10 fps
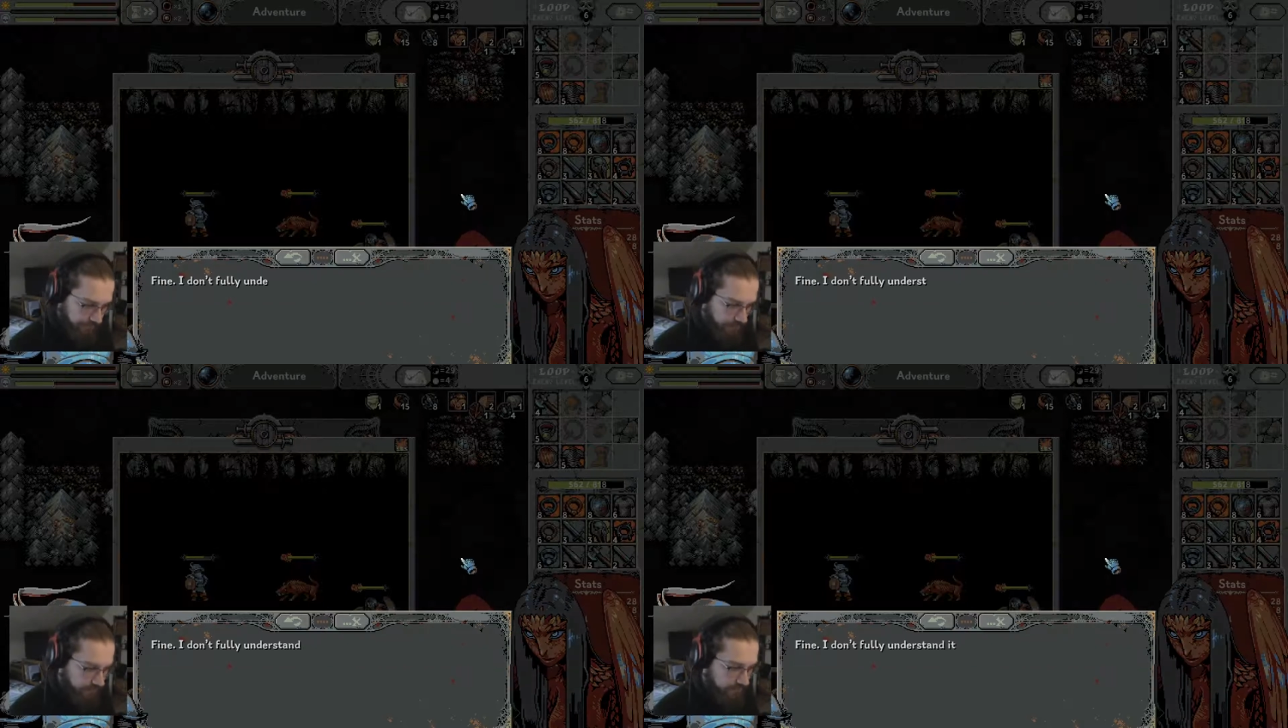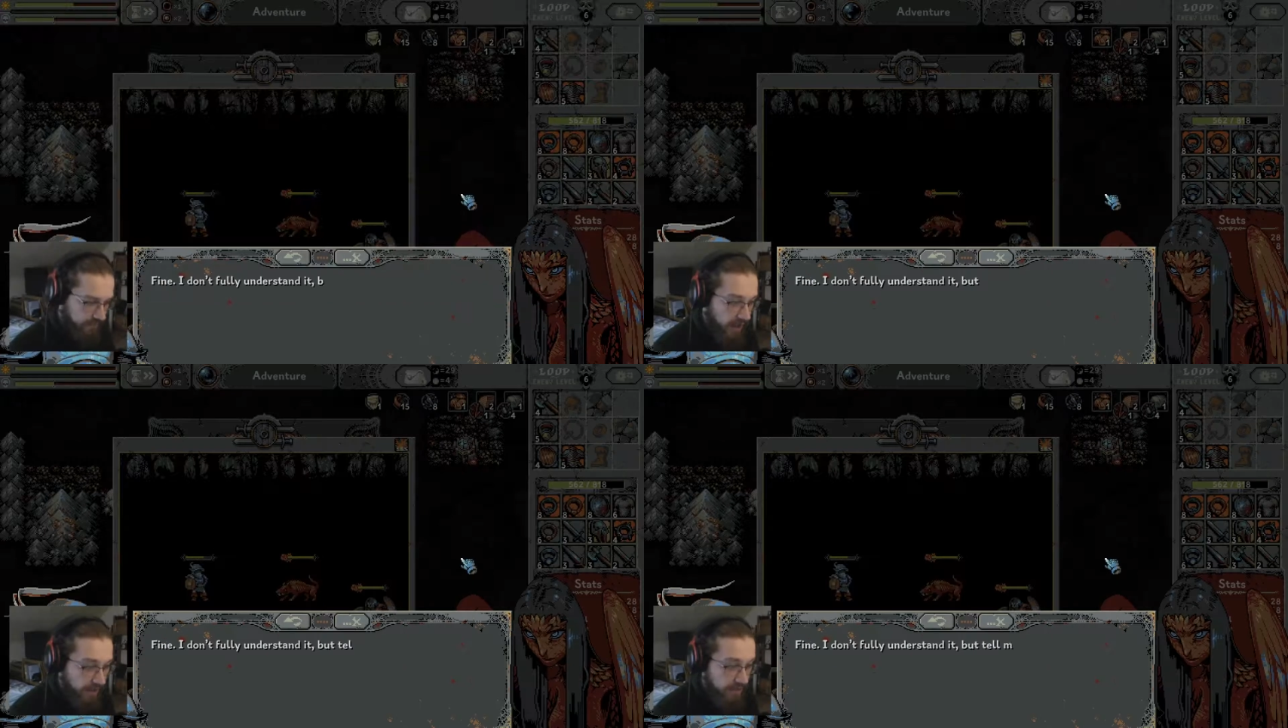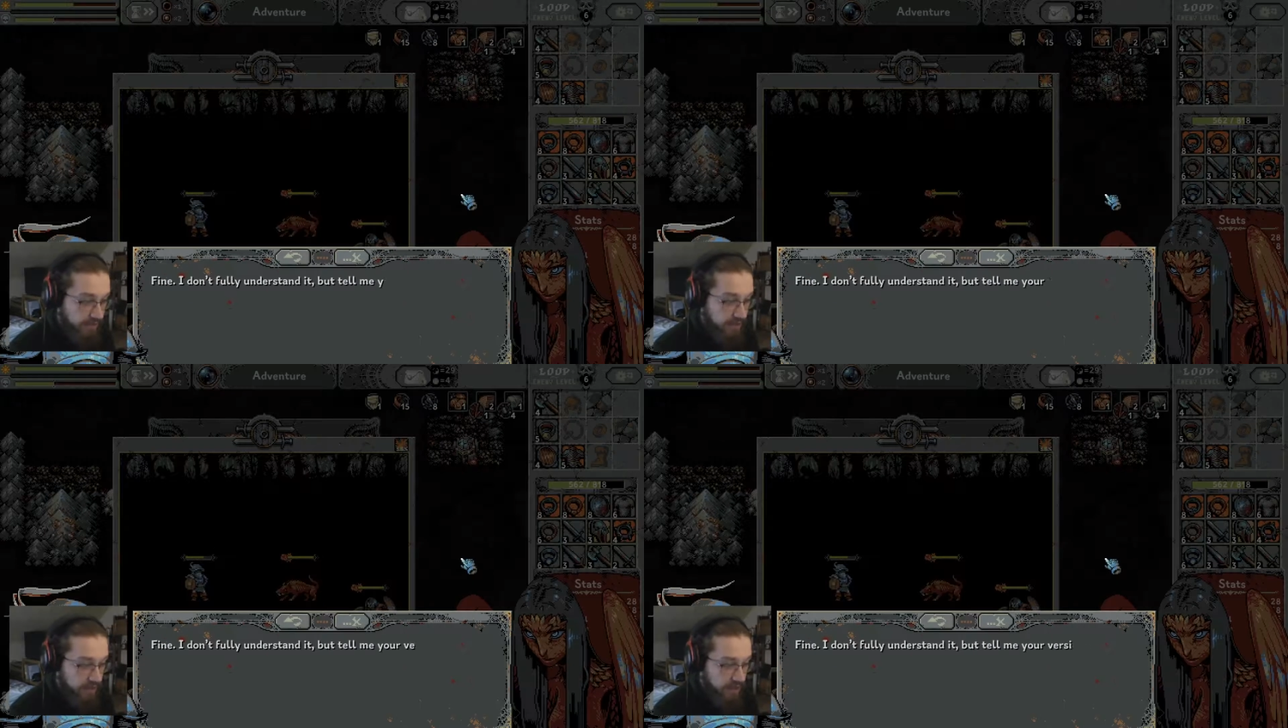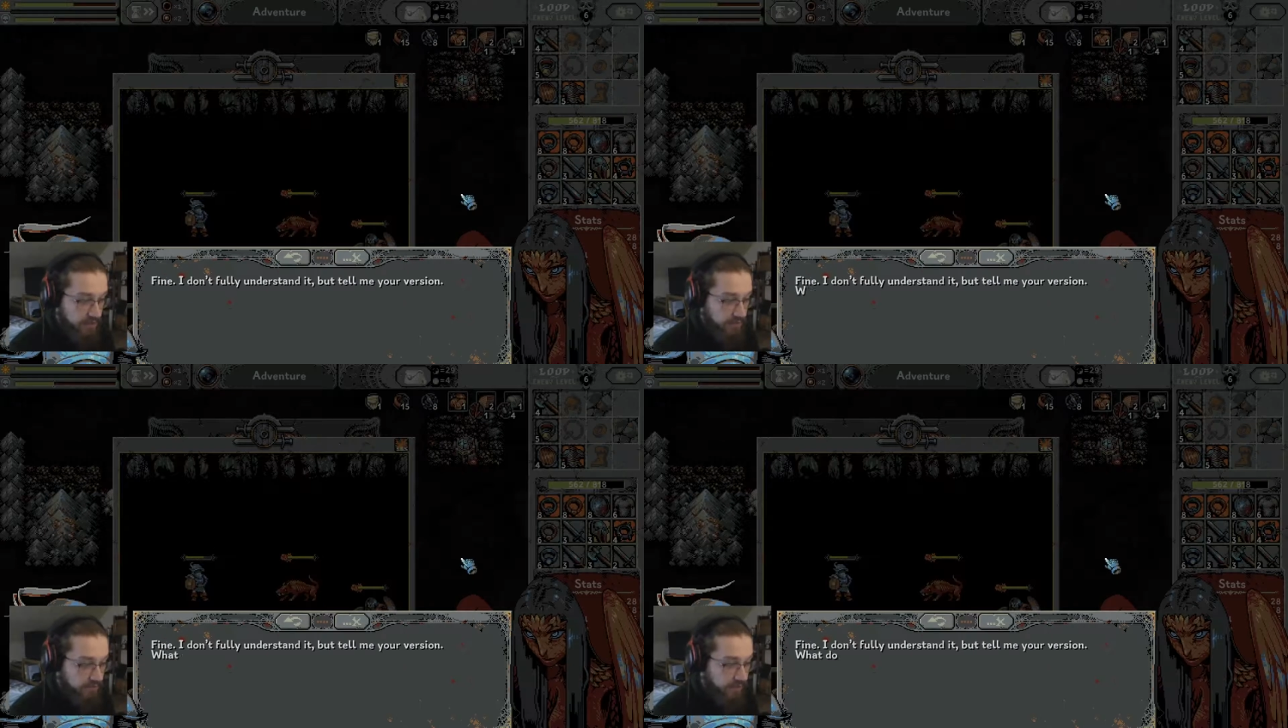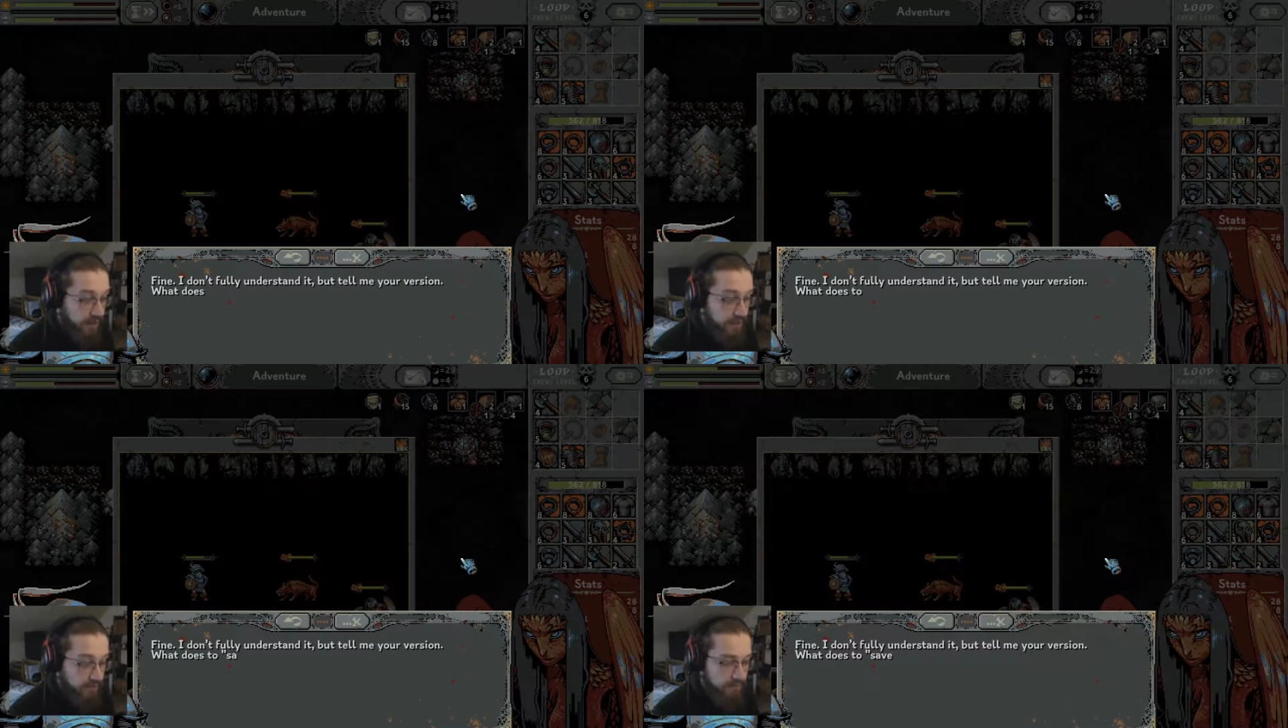Fine. I don't
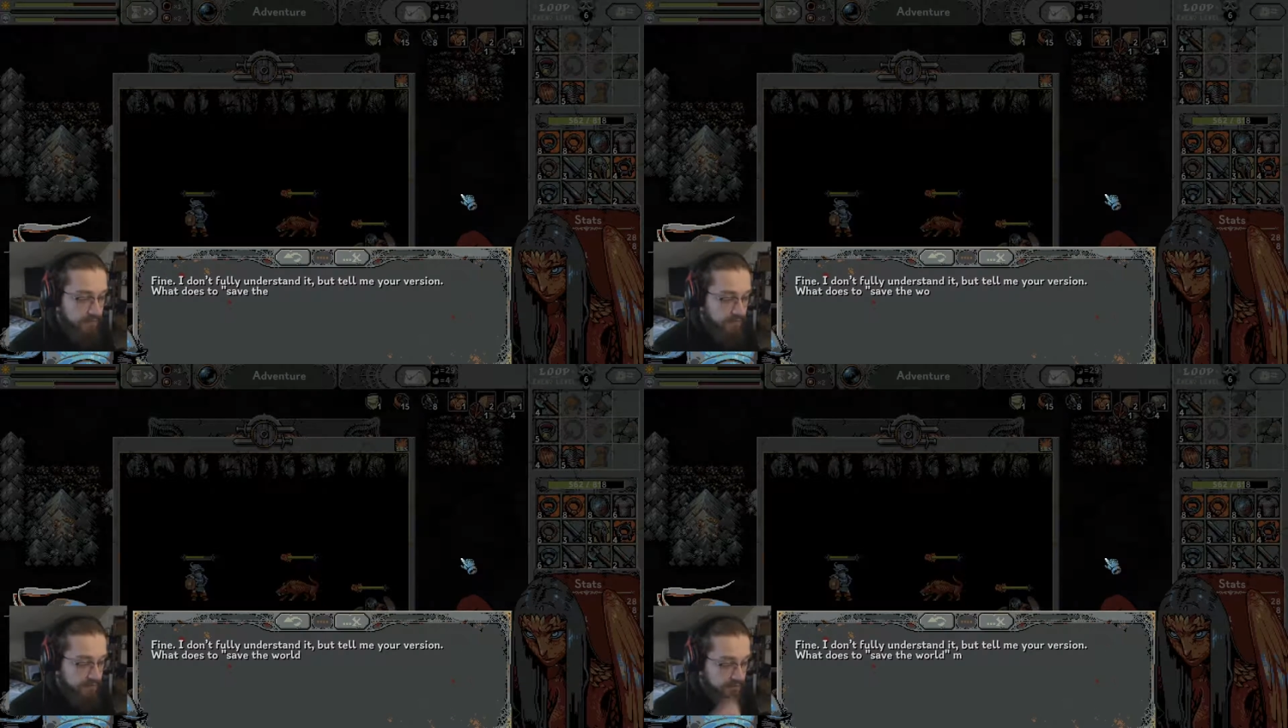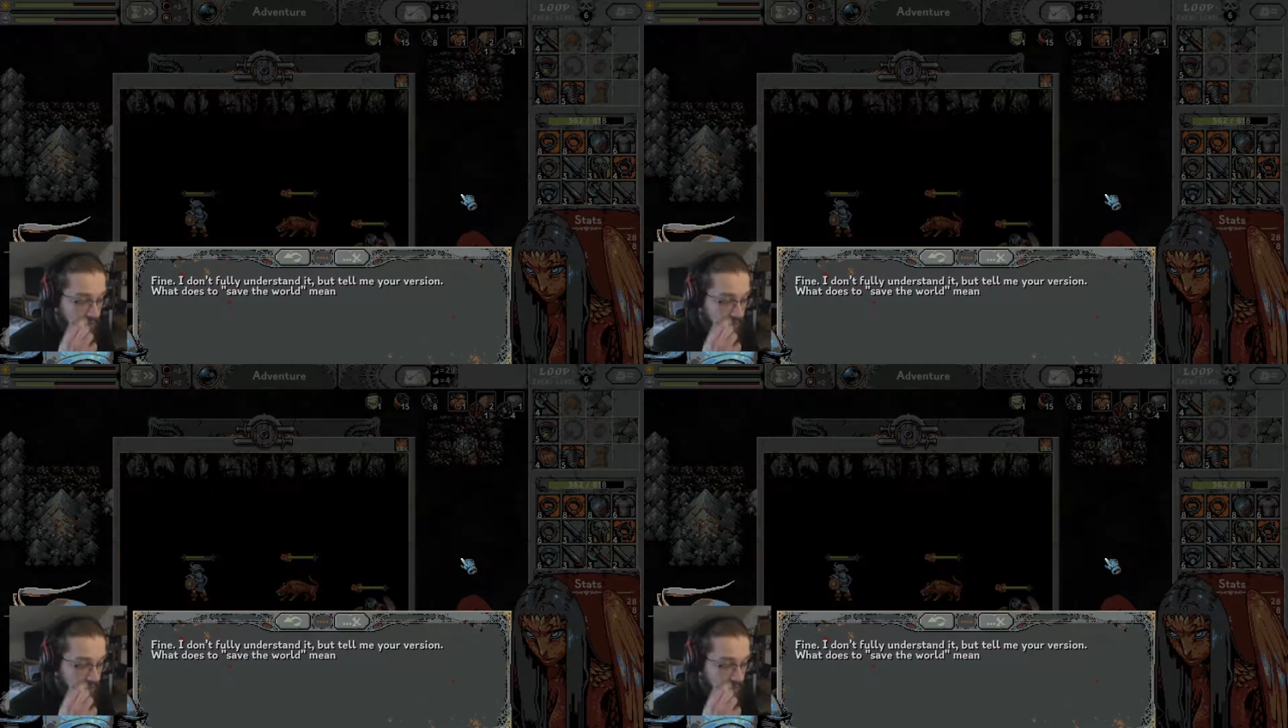fully understand,